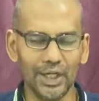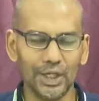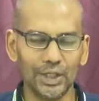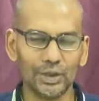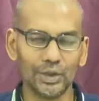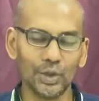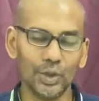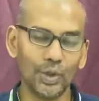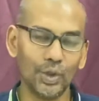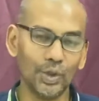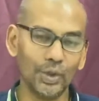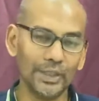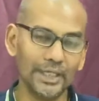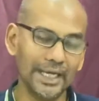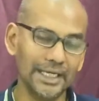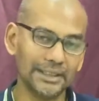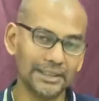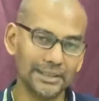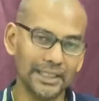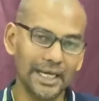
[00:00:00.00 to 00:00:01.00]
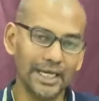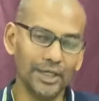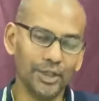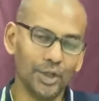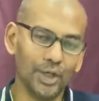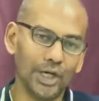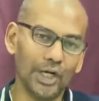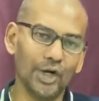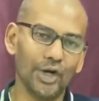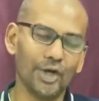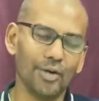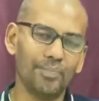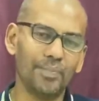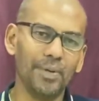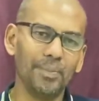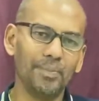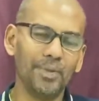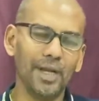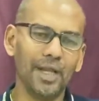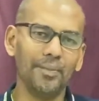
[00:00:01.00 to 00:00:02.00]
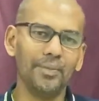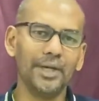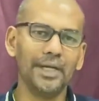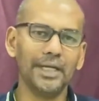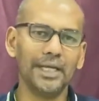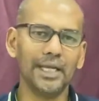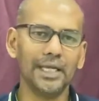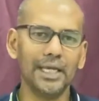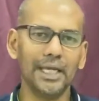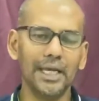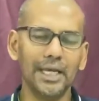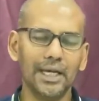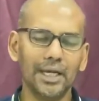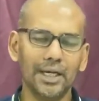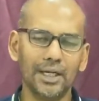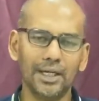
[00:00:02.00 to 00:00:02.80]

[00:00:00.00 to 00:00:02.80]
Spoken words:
So yes, I know a lot of people have been taking